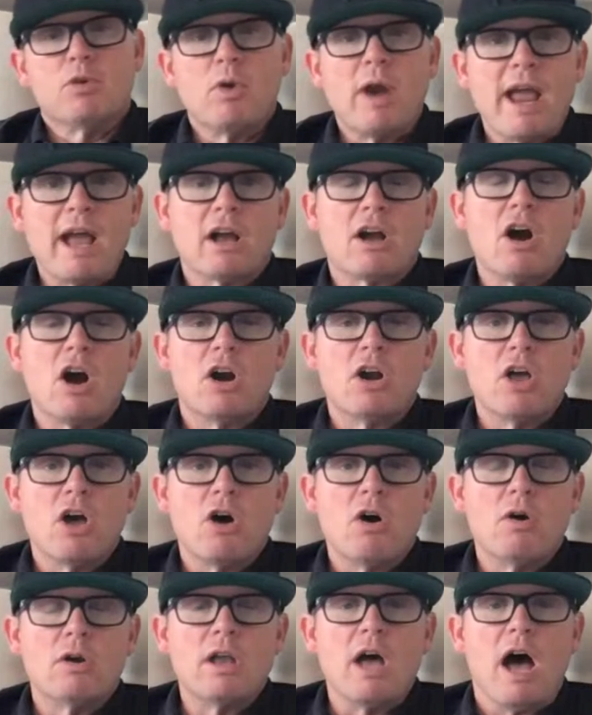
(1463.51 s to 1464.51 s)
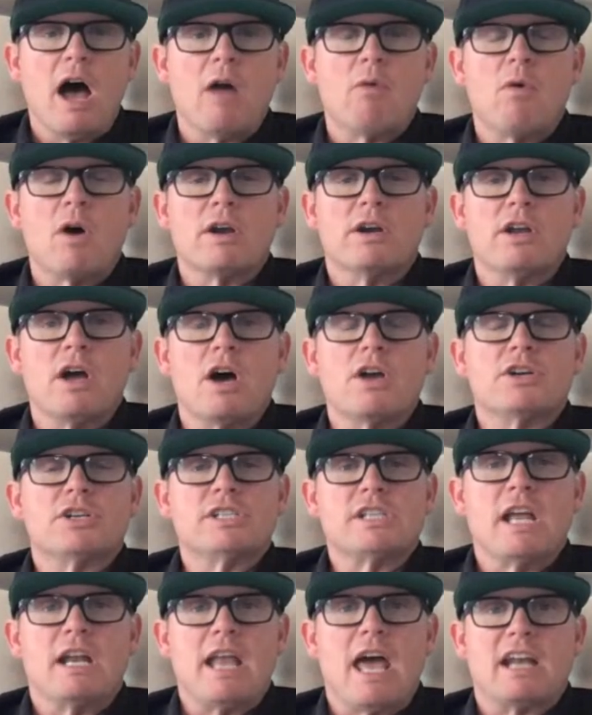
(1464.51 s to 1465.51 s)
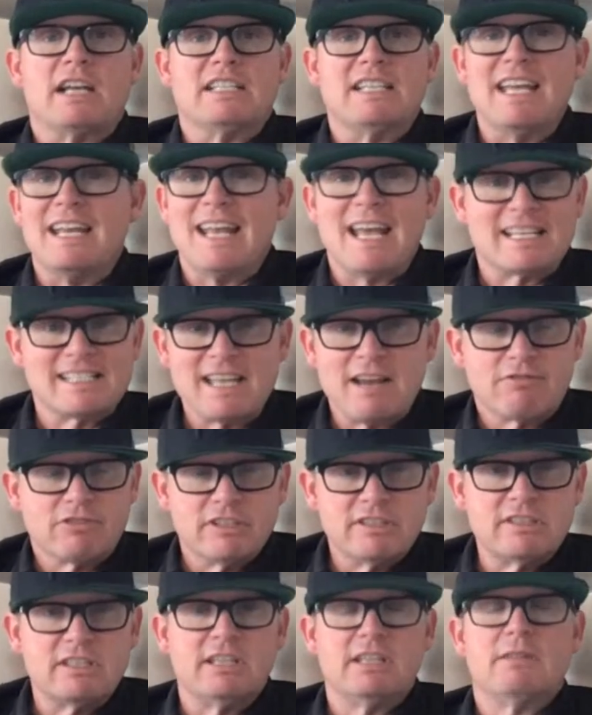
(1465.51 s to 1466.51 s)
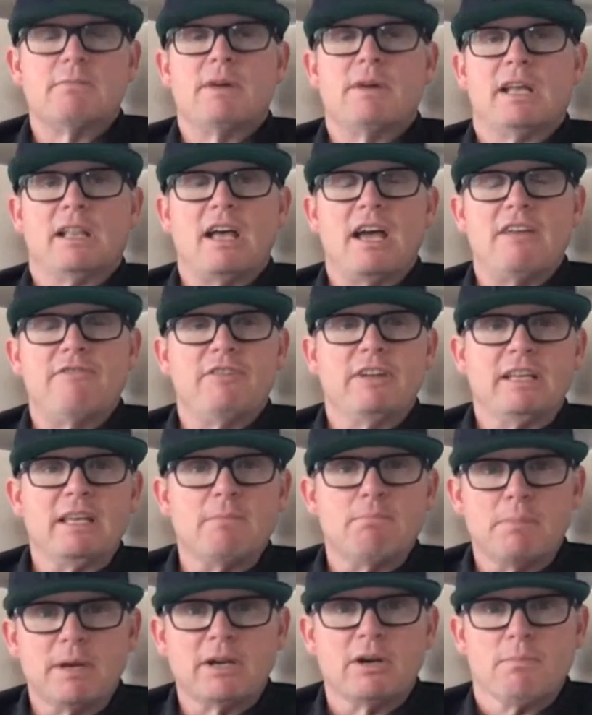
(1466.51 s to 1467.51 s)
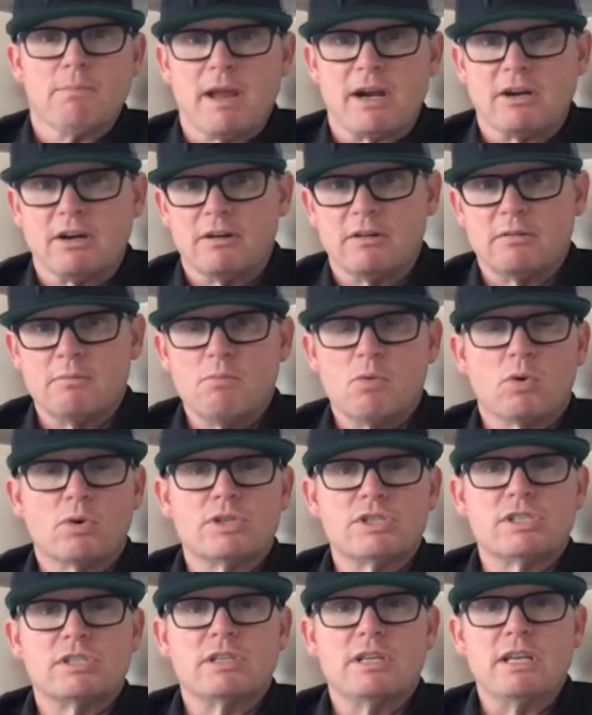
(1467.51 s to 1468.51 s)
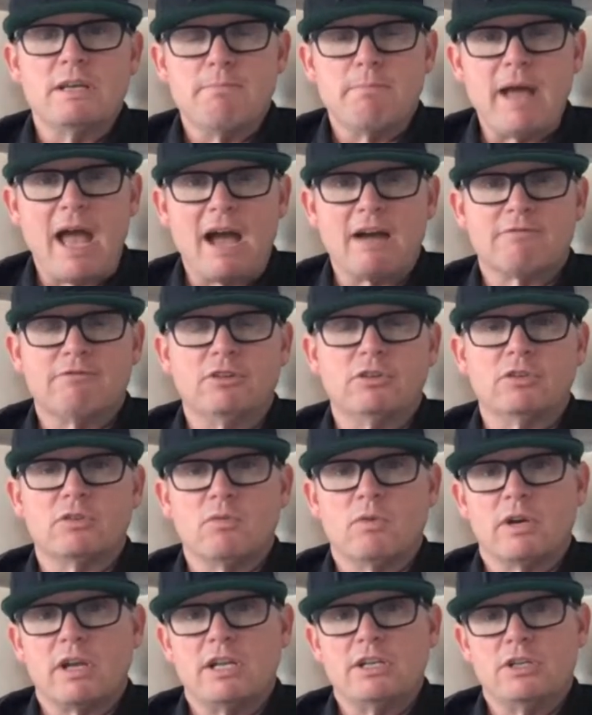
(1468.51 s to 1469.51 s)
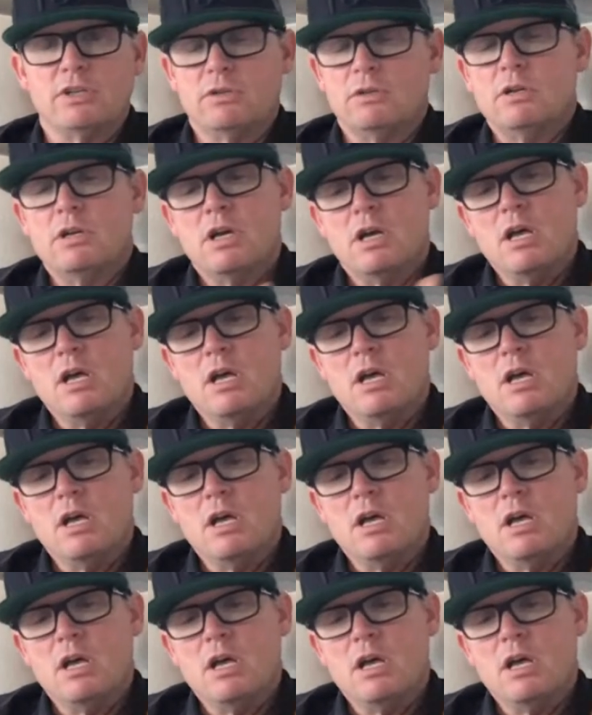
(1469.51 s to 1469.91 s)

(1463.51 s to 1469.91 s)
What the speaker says: Grant Cardone, I wanted to understand how to 10x everything in my life and get bigger, better, more impactful in what I do.